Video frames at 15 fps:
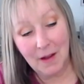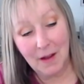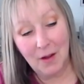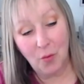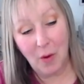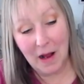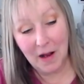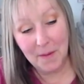
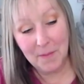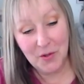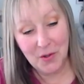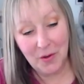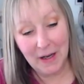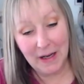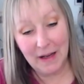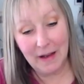while I'm
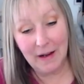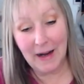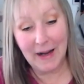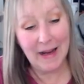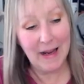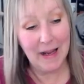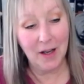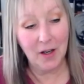doing it and I
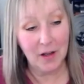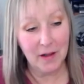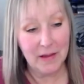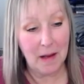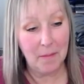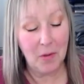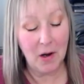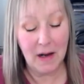can't cut
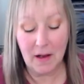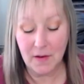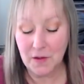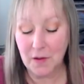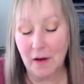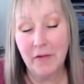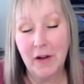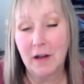that part out, so
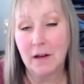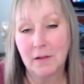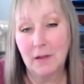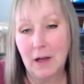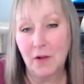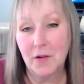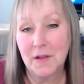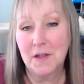I figured
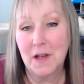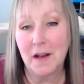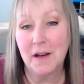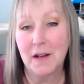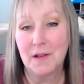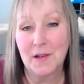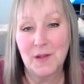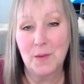I'll just cut it
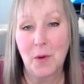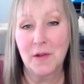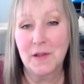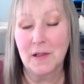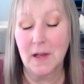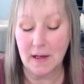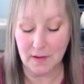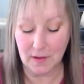into small
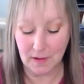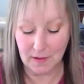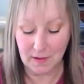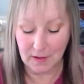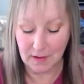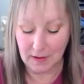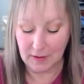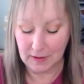slices
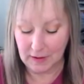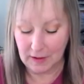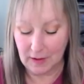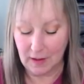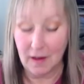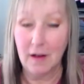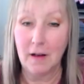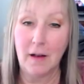
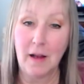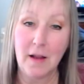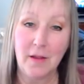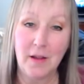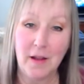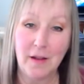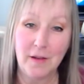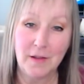like
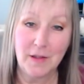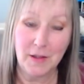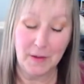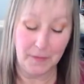this.